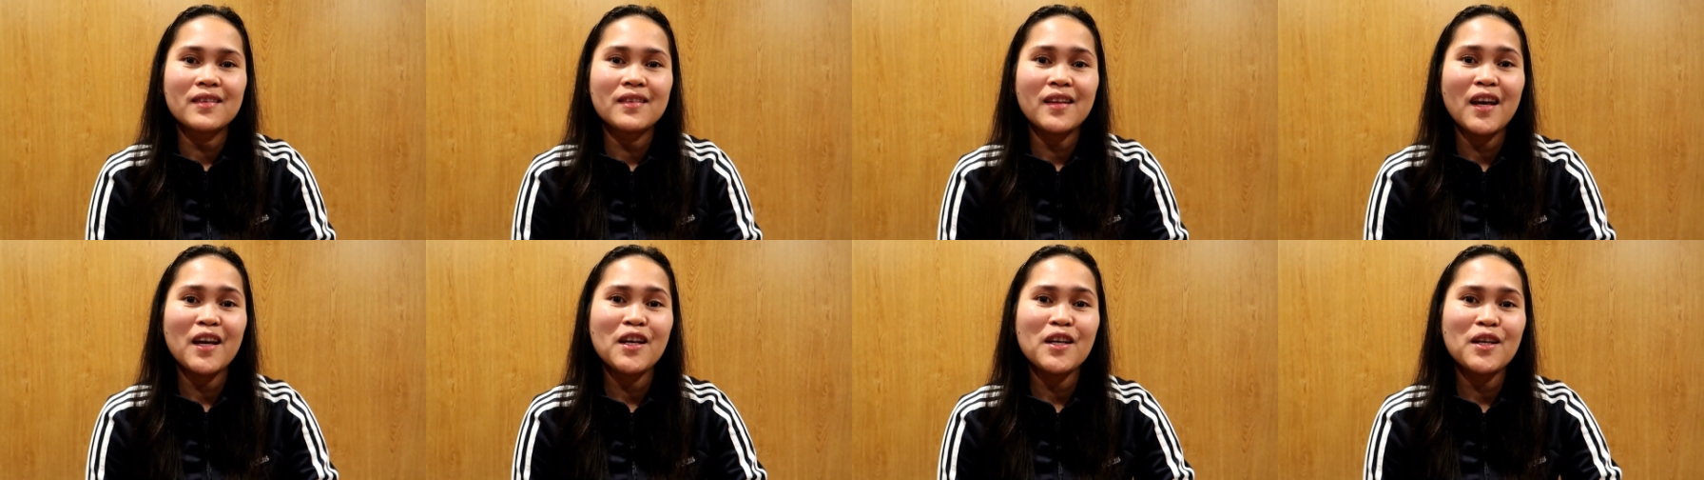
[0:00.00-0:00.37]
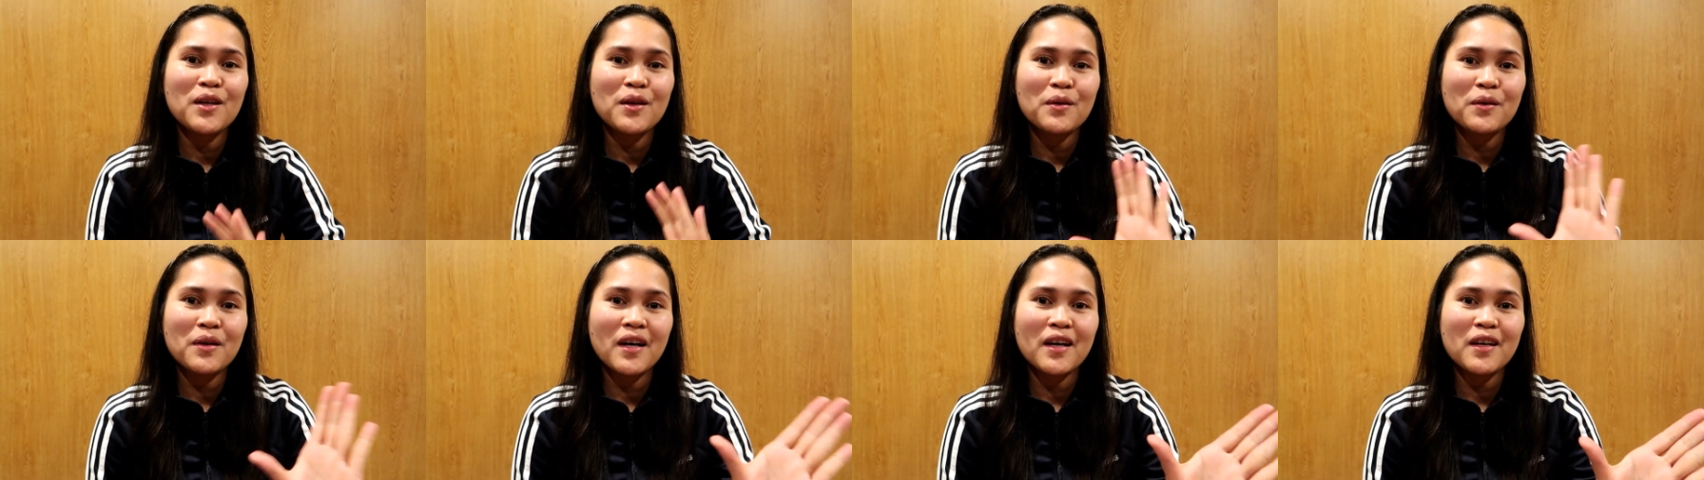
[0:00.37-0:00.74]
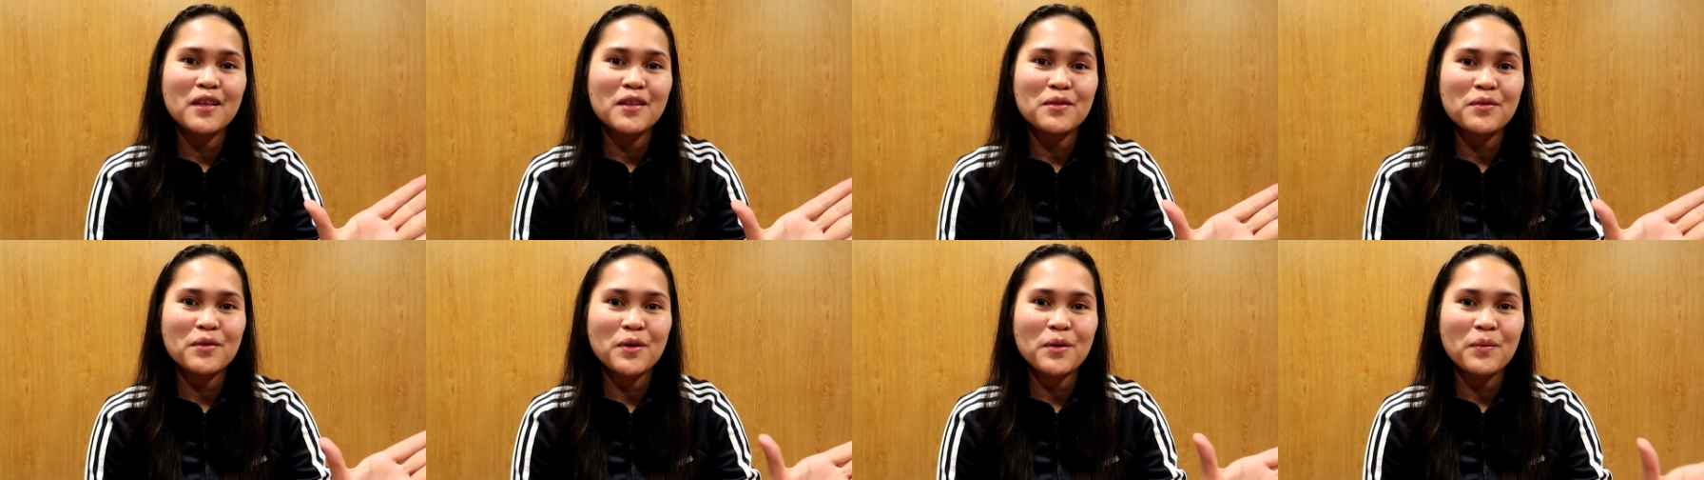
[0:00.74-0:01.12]
Thank you
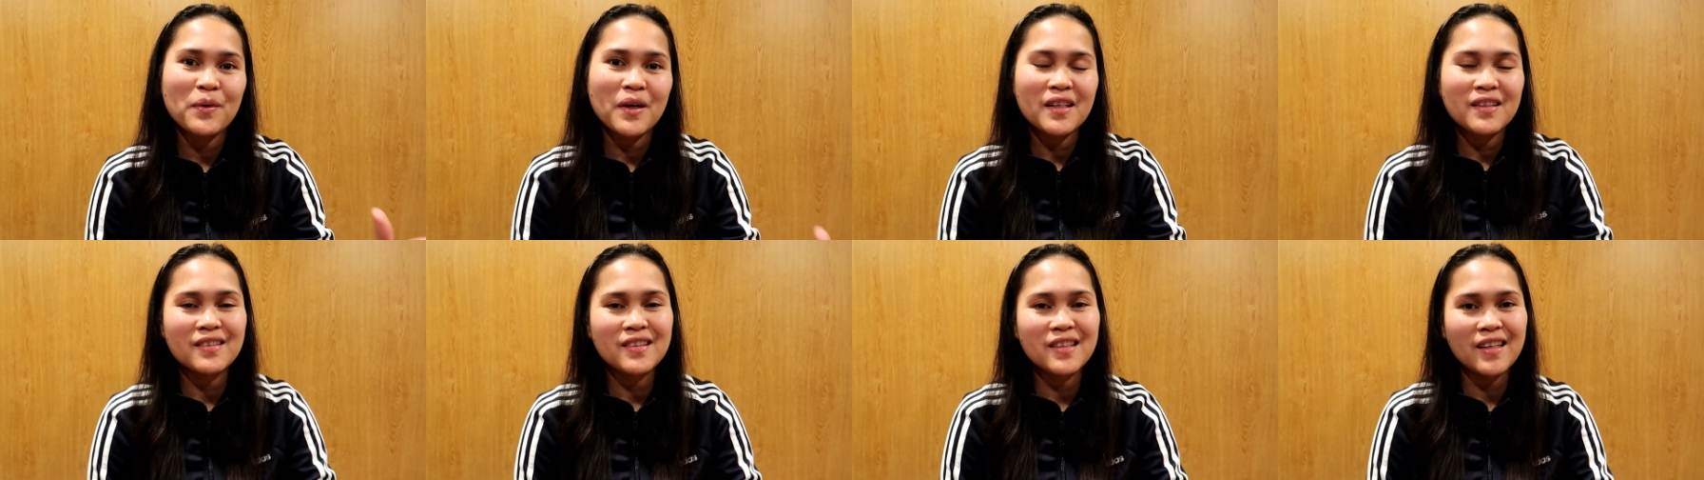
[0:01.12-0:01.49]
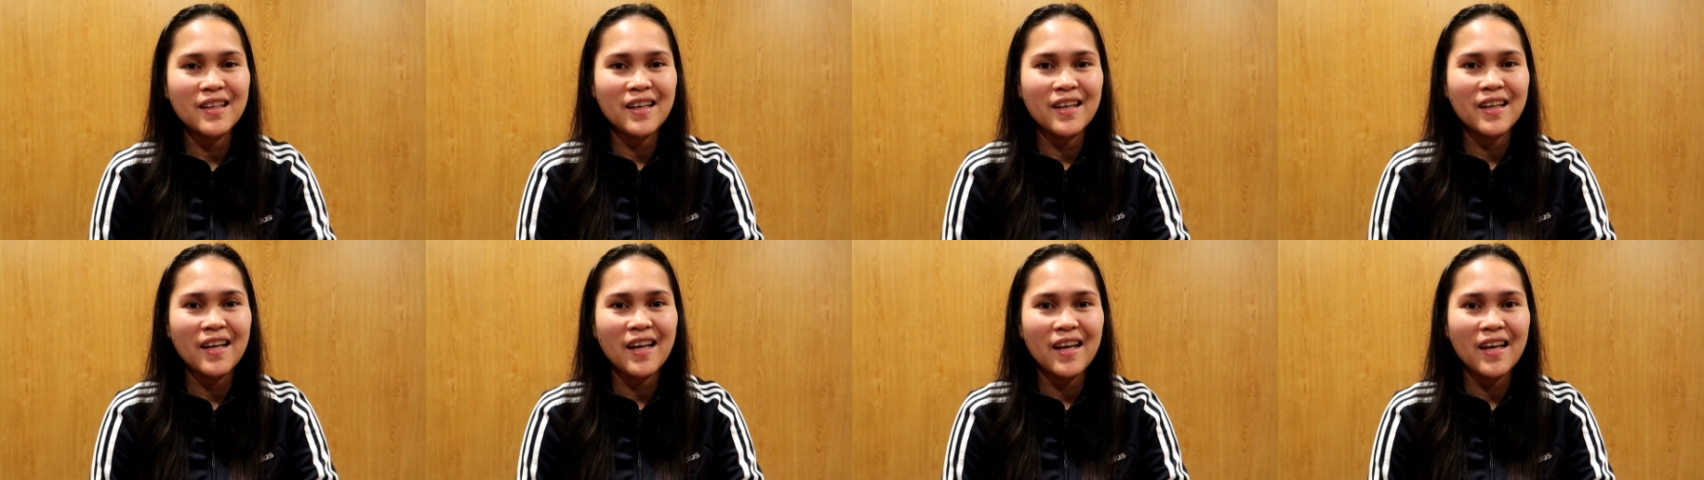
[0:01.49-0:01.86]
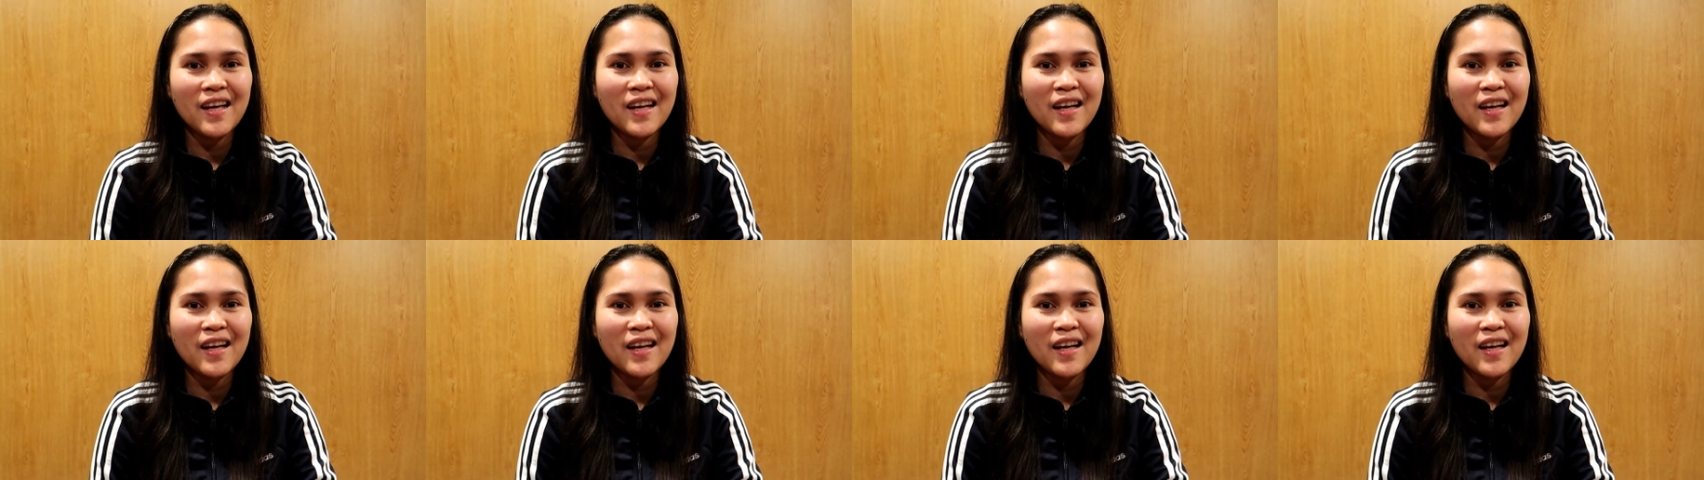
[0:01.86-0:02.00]
guys for watching,